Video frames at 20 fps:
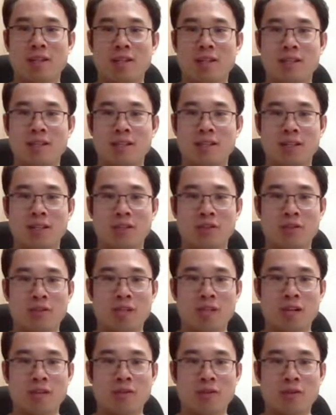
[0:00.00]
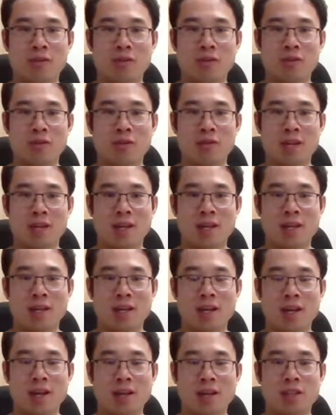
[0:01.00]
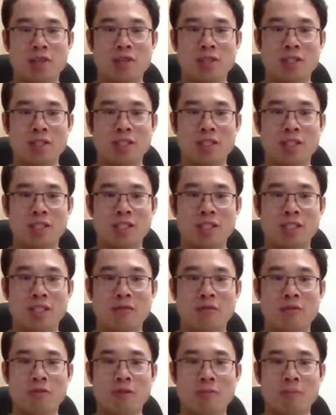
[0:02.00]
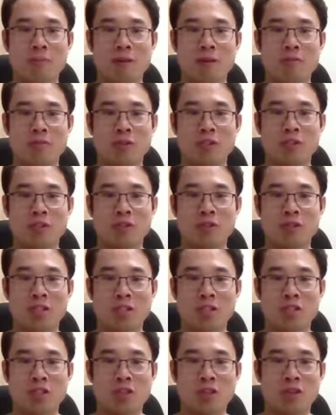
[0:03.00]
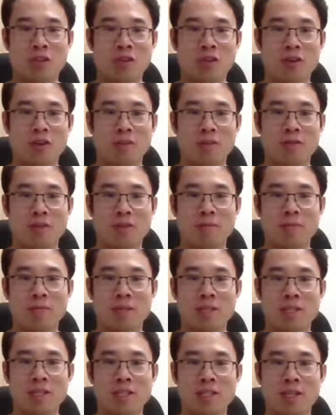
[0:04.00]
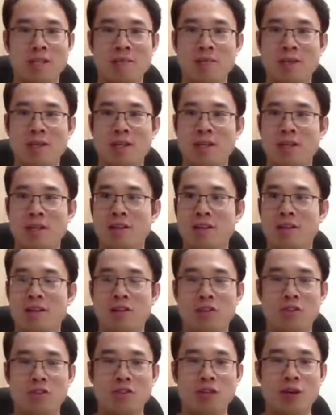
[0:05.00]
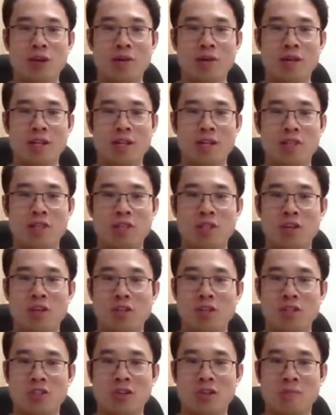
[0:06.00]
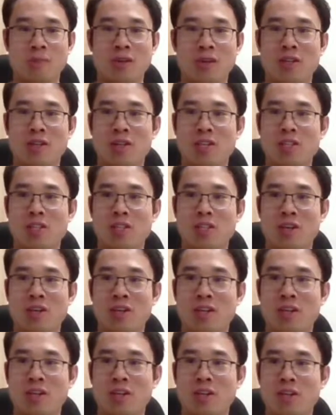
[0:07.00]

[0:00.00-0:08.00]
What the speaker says: click to download, and then I use the 64-bit Windows installer from GitHub. So I already installed it, so I'm not going to install it here,